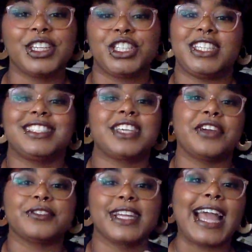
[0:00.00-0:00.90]

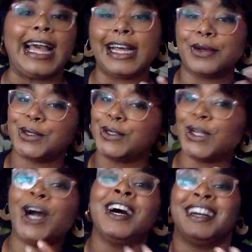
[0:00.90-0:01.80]
discovering how to
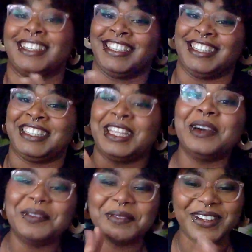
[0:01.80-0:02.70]
talk to
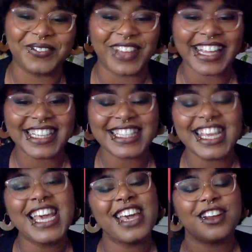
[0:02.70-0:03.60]
someone phase.
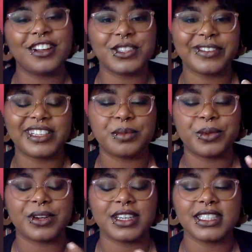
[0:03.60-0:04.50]
It also
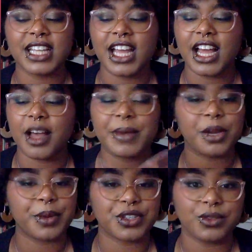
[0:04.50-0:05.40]
explores
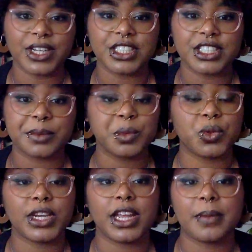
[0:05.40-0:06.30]
interpersonal relationships
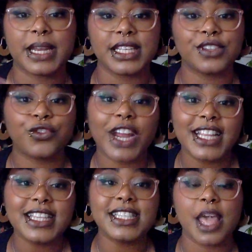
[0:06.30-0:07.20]
between him and his
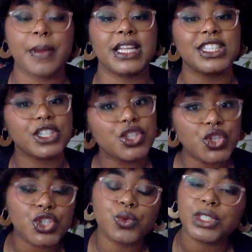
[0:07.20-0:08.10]
friends, him and his
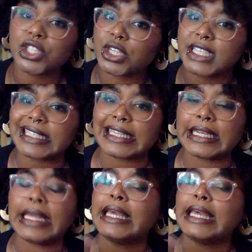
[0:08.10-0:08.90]
sister to a certain extent,